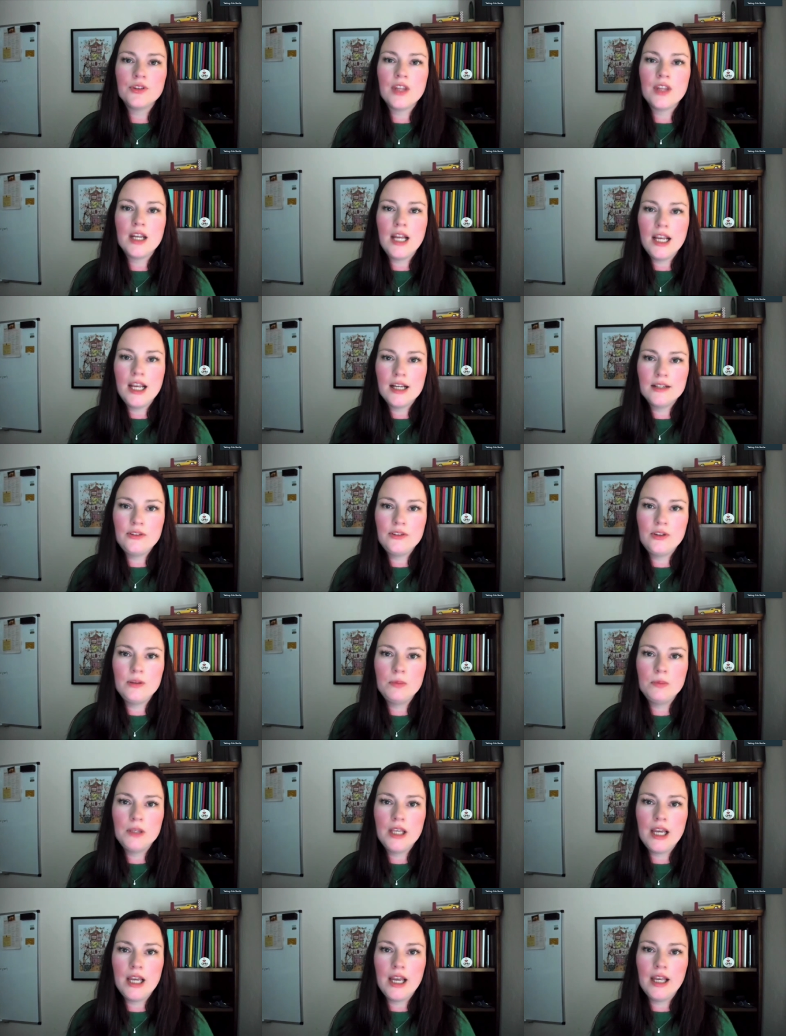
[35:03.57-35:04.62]
that
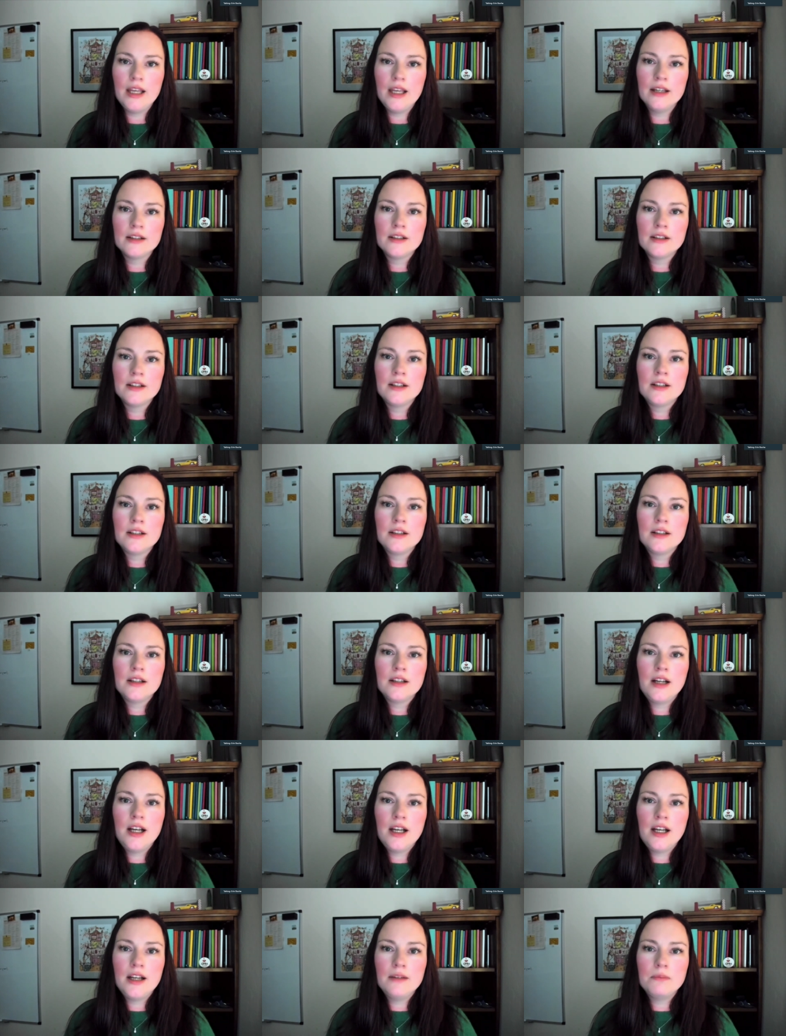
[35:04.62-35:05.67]
AICPA
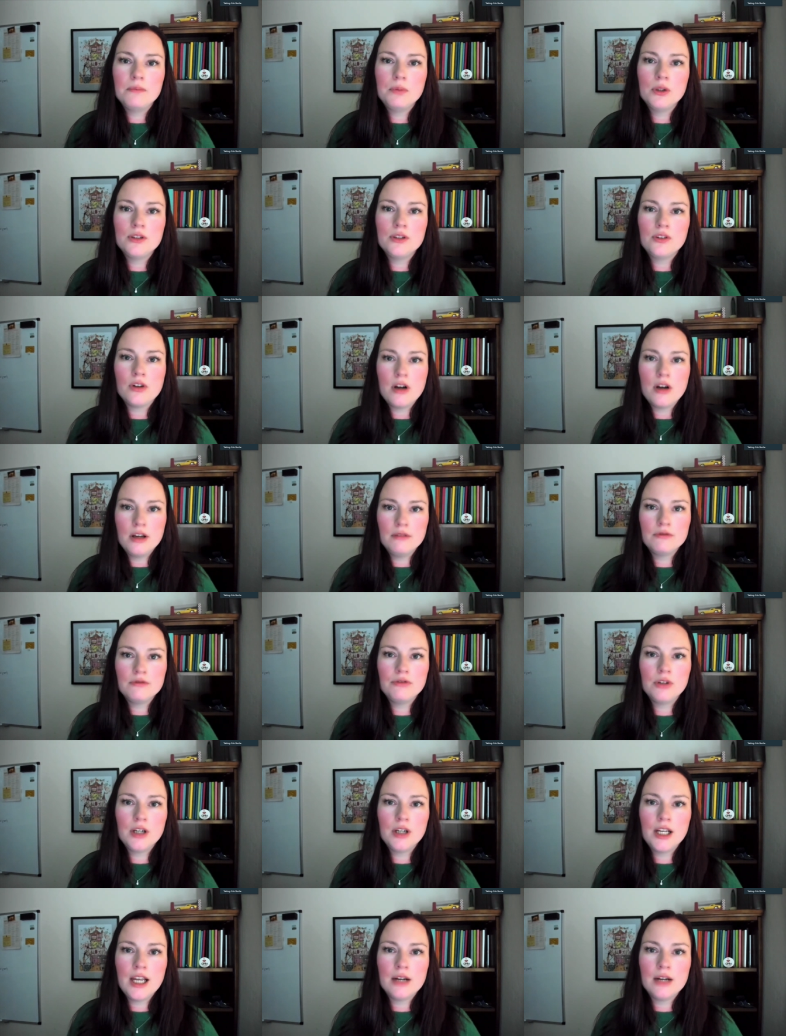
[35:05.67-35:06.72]
puts on
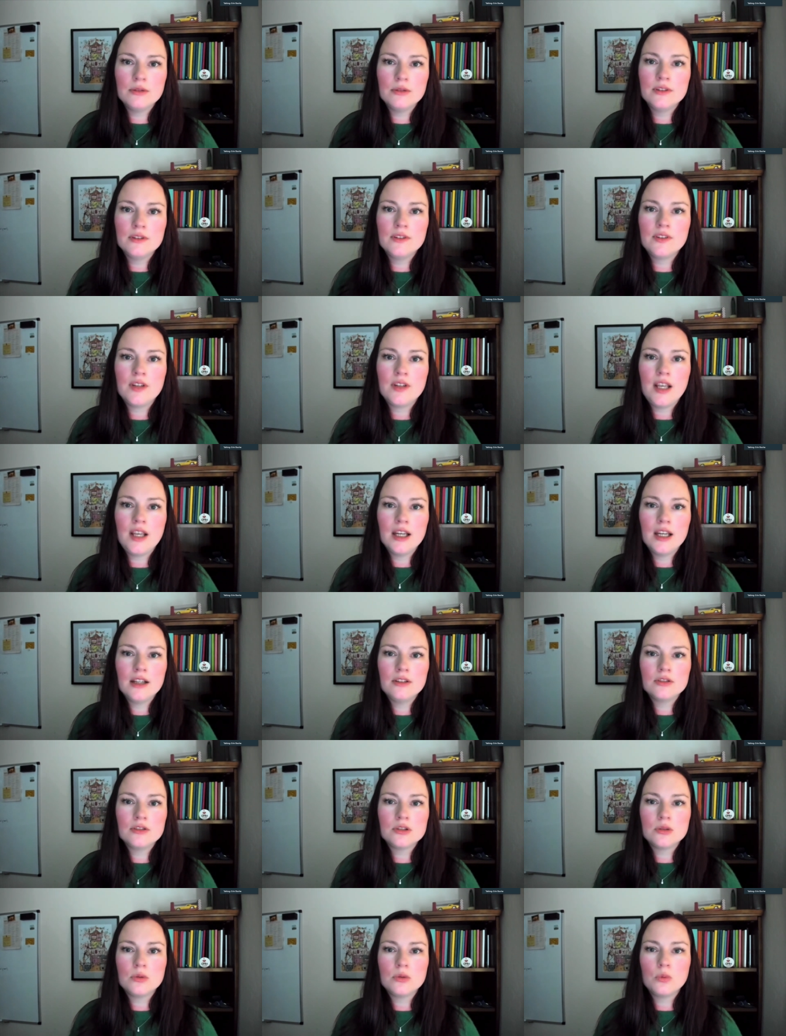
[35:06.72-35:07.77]
for accountants
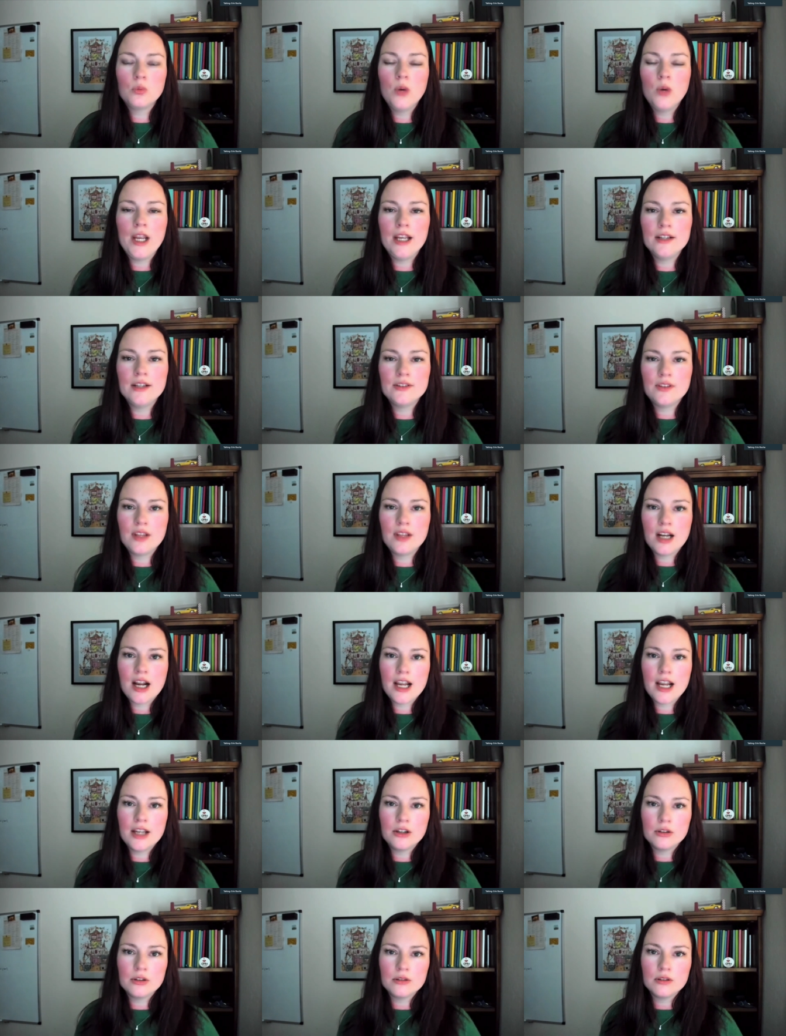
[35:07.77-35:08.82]
and ways that
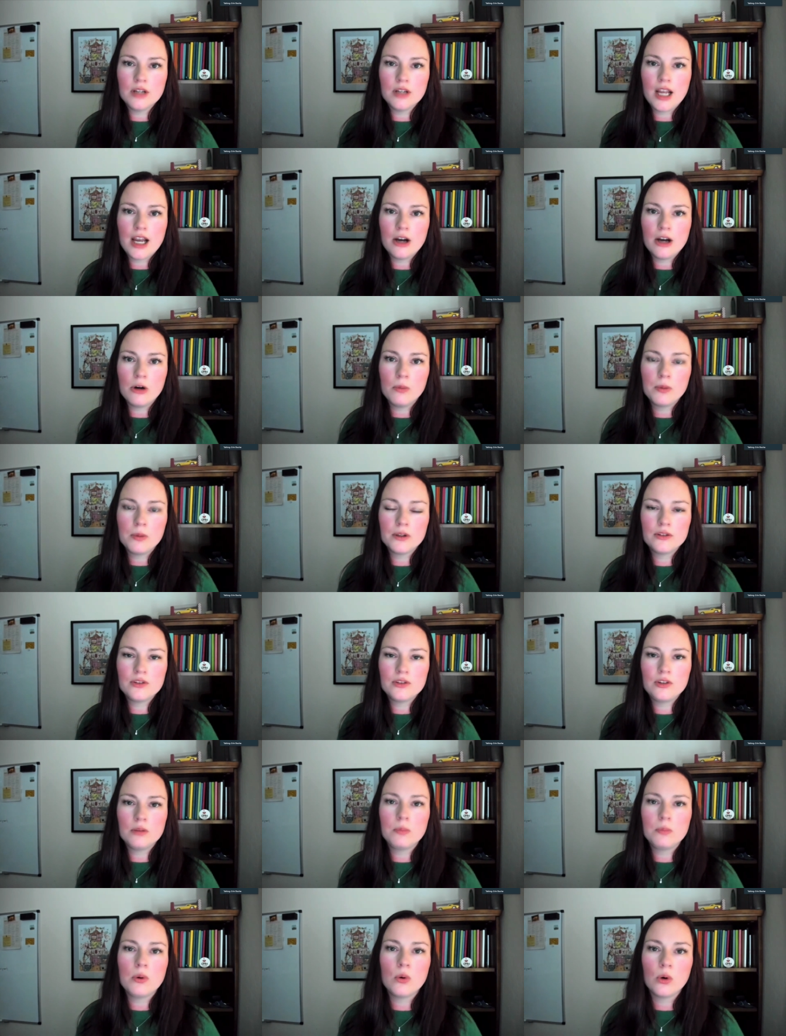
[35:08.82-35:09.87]
I could help
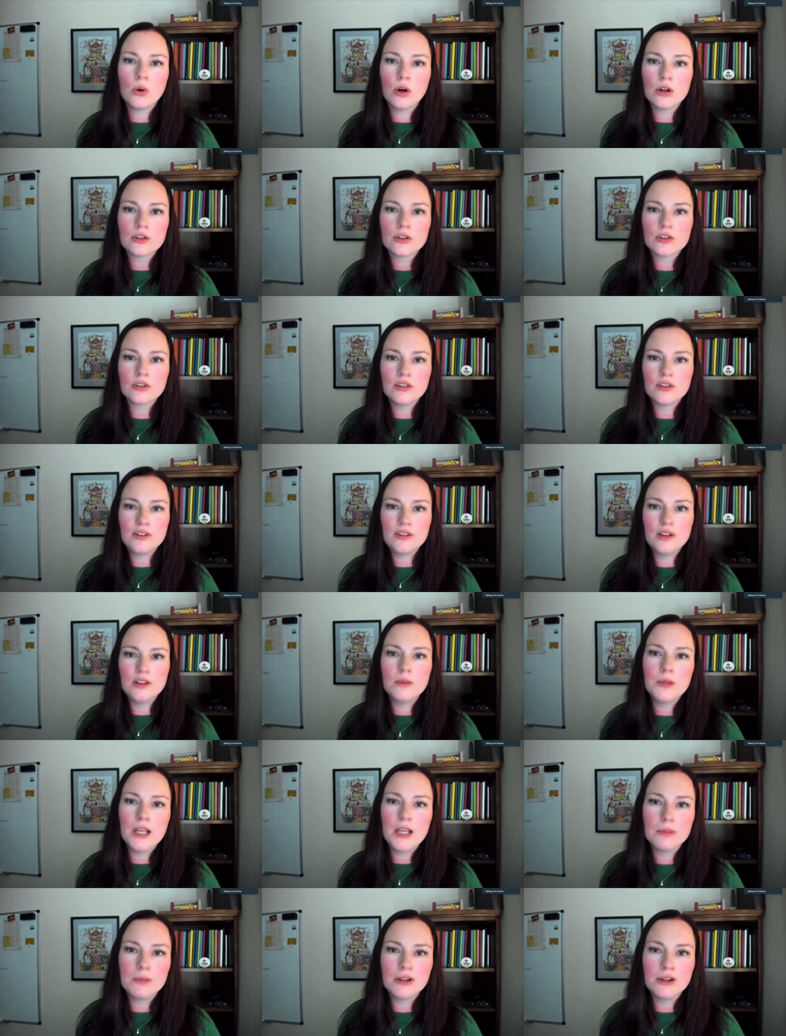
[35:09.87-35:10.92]
support the
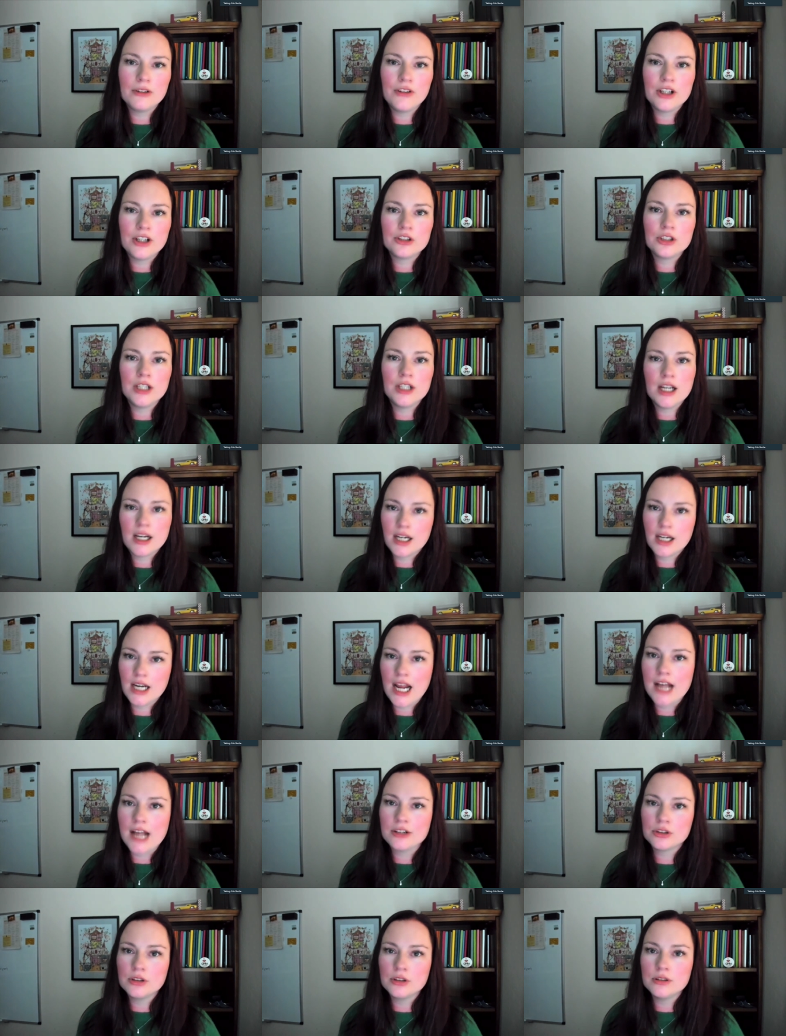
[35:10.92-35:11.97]
CPA profession at a
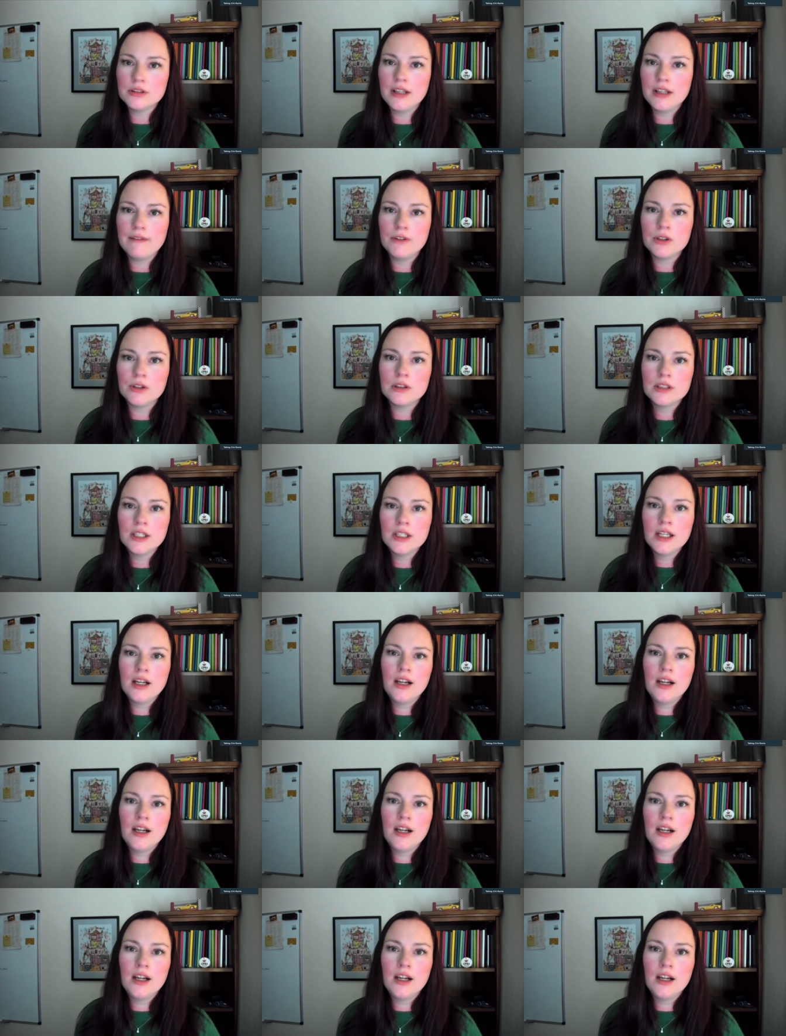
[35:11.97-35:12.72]
national level.